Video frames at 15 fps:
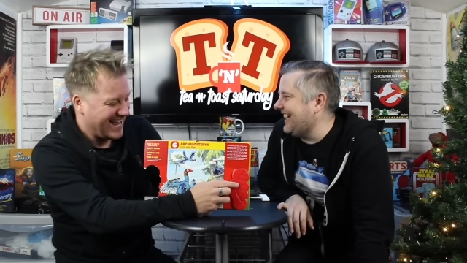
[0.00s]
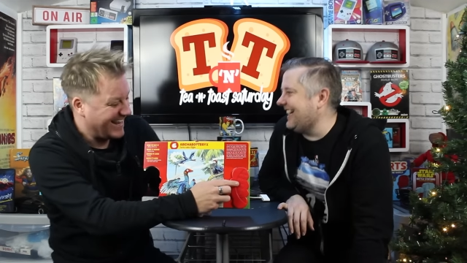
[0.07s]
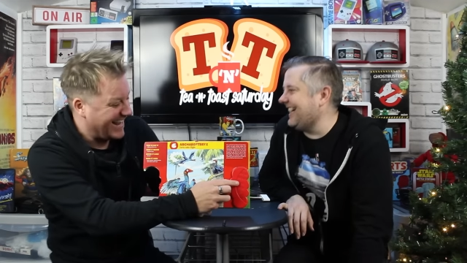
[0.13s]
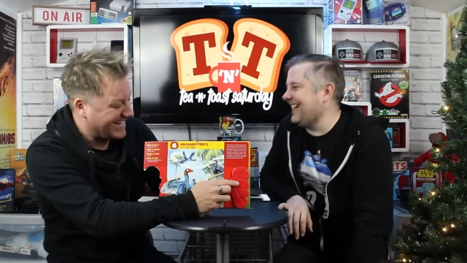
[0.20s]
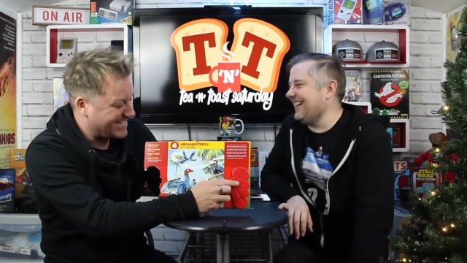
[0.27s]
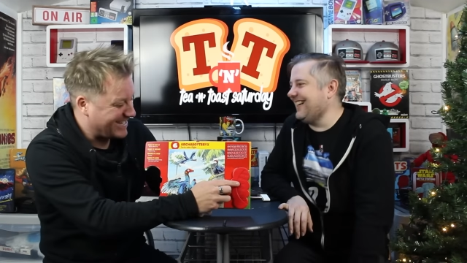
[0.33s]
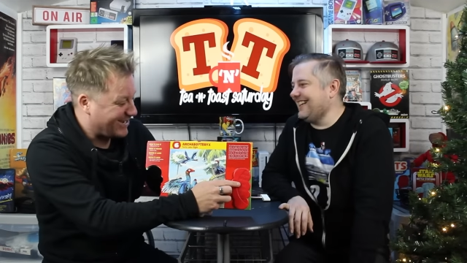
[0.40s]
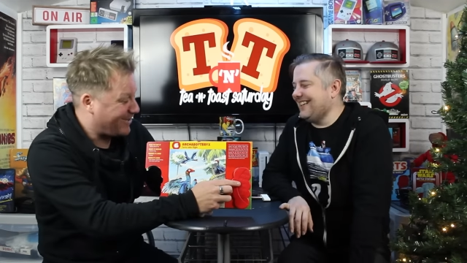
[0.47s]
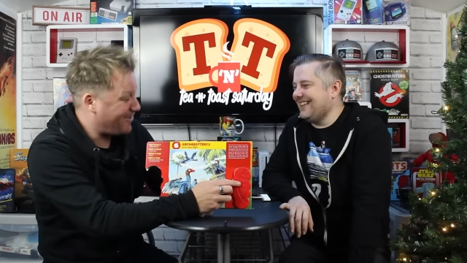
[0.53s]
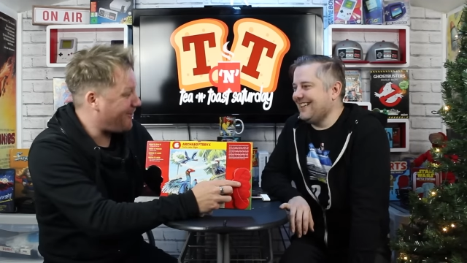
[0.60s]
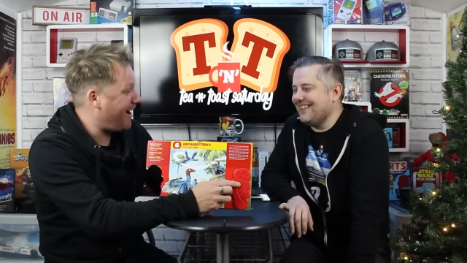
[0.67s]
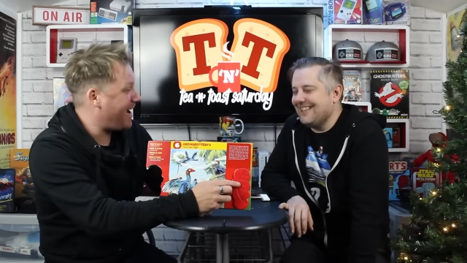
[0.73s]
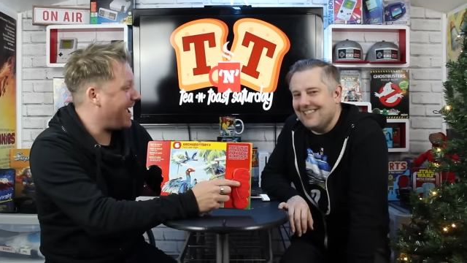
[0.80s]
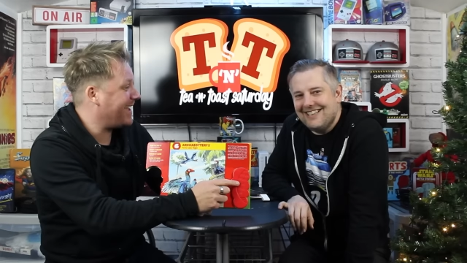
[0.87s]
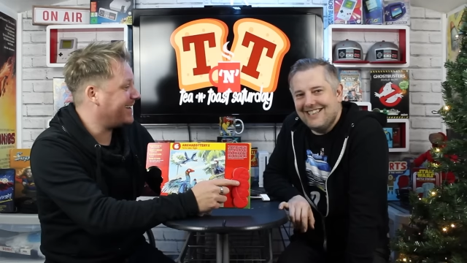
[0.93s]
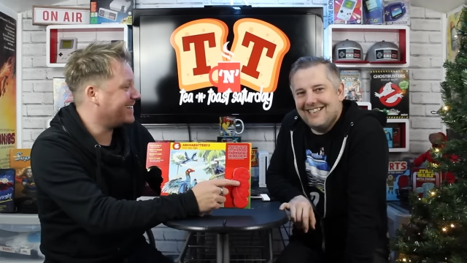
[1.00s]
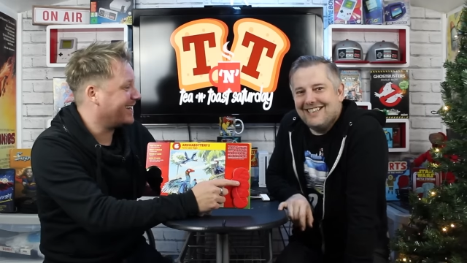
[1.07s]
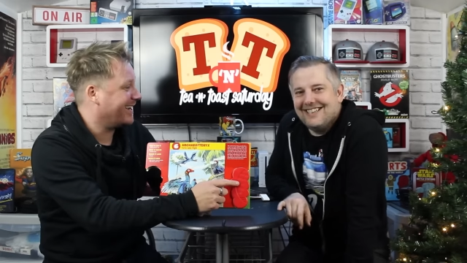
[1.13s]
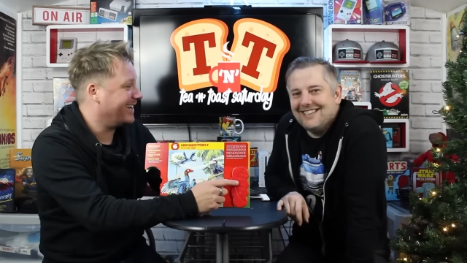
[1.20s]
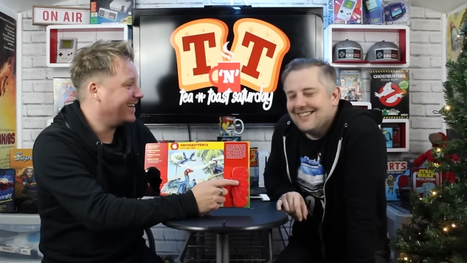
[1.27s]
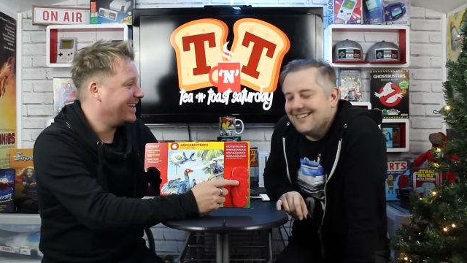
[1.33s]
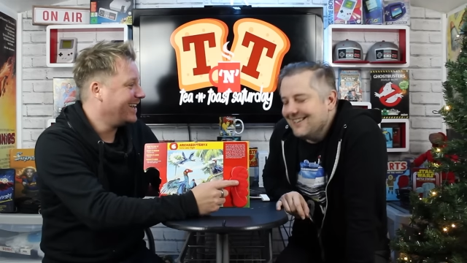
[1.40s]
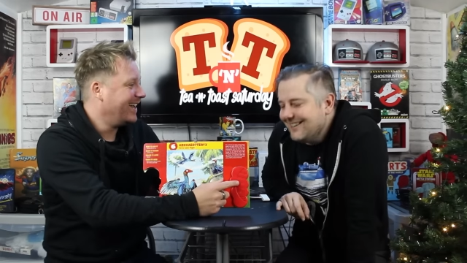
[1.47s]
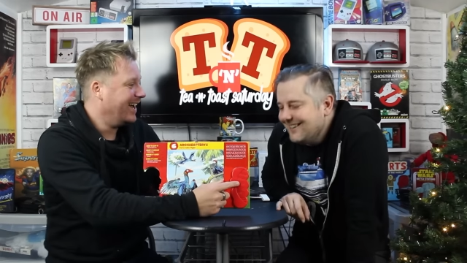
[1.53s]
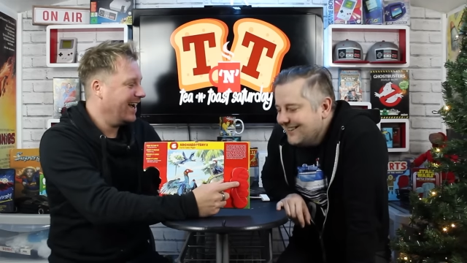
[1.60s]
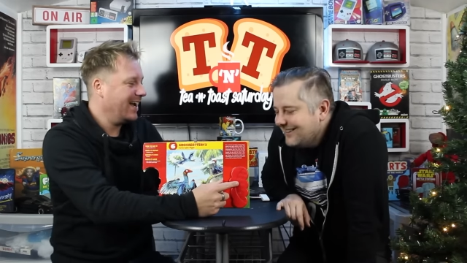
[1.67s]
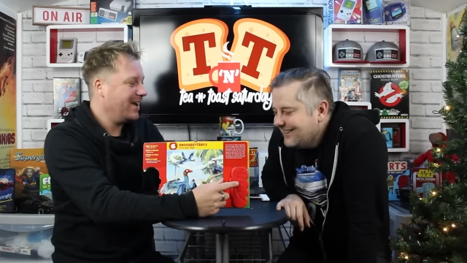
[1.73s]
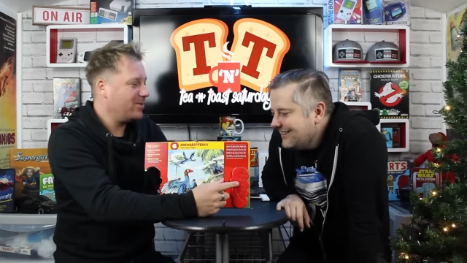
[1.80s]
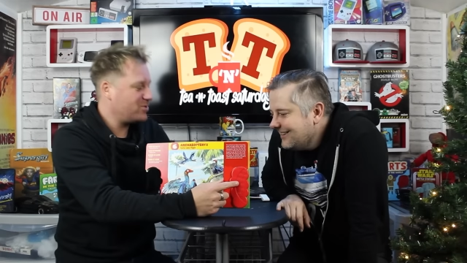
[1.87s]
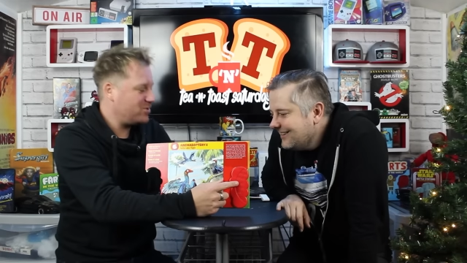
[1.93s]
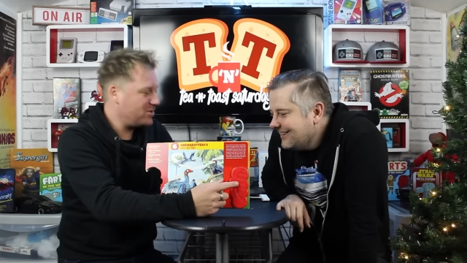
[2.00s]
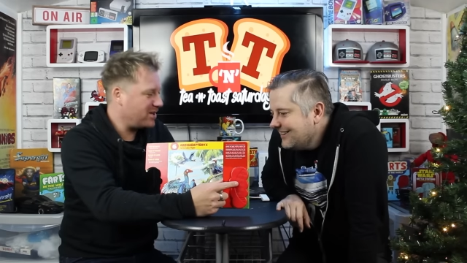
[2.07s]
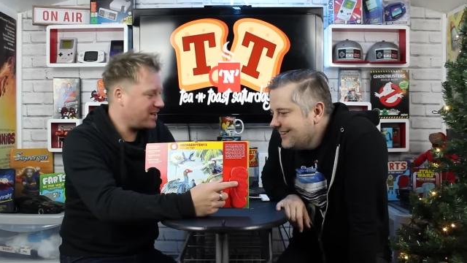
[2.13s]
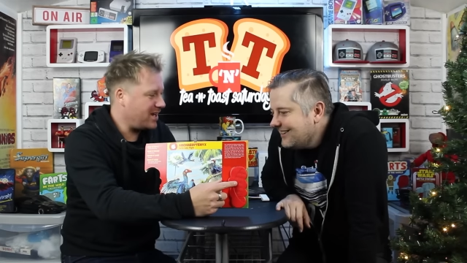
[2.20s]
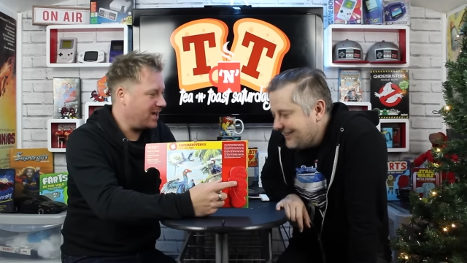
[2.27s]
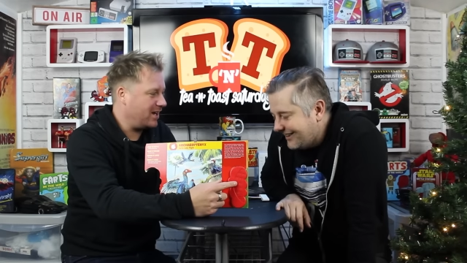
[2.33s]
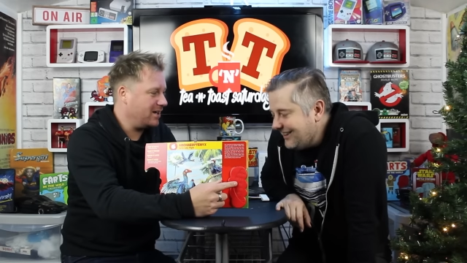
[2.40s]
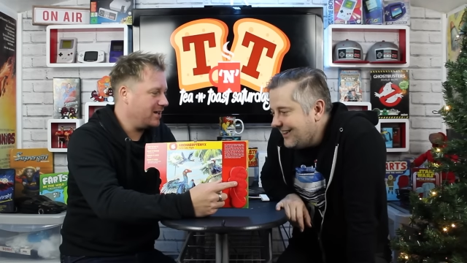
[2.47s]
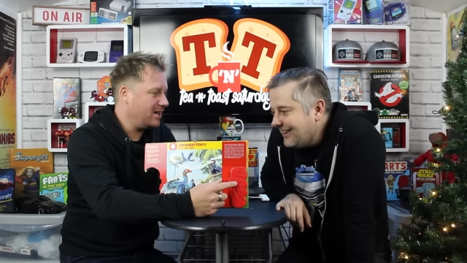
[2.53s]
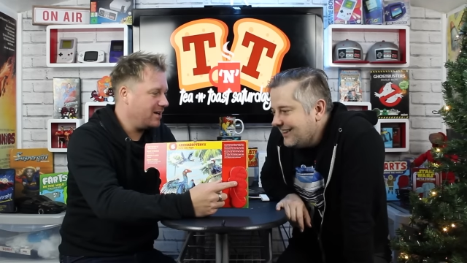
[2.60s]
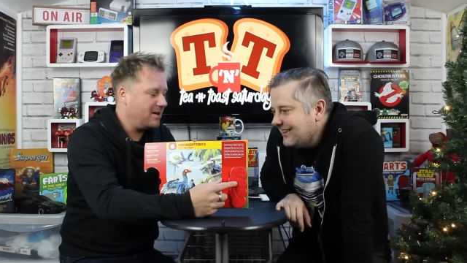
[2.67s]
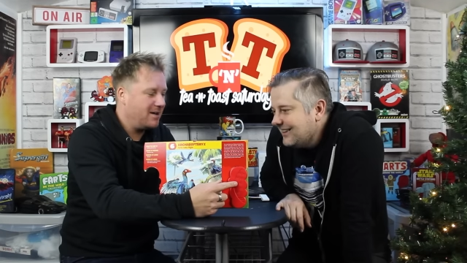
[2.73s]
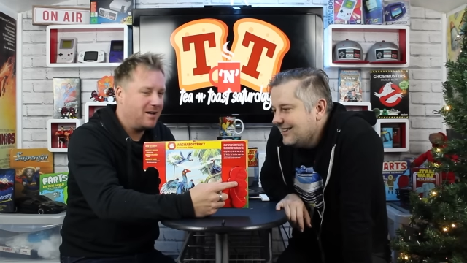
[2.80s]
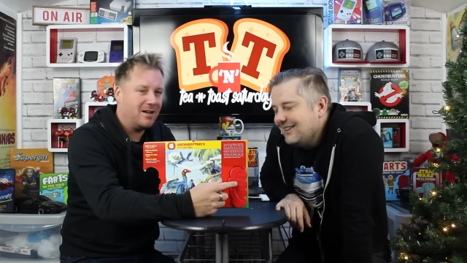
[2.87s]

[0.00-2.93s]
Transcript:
Speaker 1: That's a great ending. Should we do it again? Yeah.